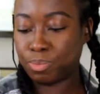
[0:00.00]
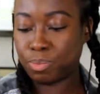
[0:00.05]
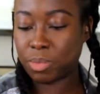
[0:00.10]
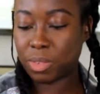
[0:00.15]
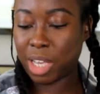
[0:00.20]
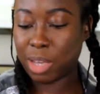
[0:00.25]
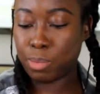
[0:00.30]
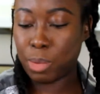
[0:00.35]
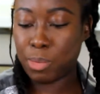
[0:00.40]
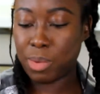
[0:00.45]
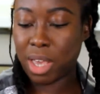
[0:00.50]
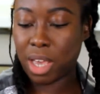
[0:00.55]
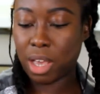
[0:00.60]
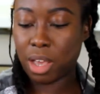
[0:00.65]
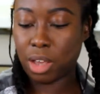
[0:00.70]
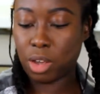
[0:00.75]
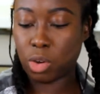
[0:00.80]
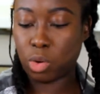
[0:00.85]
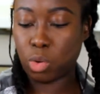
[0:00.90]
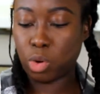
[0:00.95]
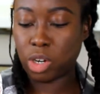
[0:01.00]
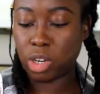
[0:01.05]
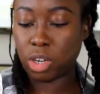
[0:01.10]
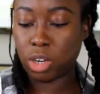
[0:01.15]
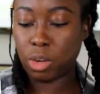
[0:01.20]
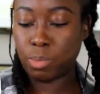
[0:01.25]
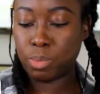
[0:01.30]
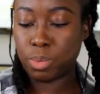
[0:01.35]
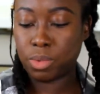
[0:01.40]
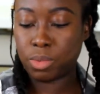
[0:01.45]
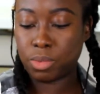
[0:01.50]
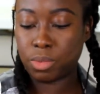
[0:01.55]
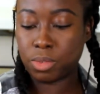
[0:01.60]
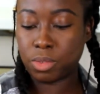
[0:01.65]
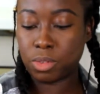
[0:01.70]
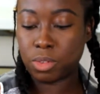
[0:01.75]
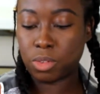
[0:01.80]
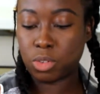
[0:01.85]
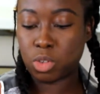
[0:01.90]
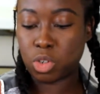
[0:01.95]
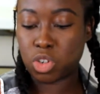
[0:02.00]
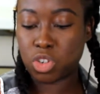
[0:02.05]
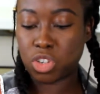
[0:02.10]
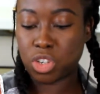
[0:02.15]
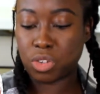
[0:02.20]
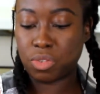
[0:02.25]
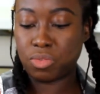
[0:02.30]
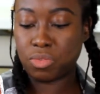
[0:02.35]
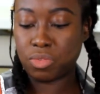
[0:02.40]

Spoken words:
like maybe a 1/4 cup or so.